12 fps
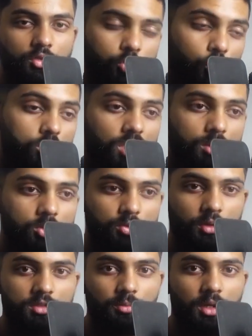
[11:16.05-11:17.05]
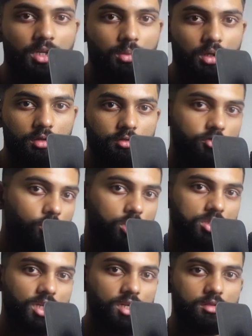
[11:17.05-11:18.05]
2 tablespoons of peanut butter,
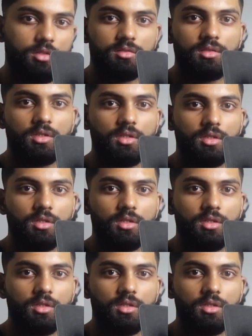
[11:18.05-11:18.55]
400 calories.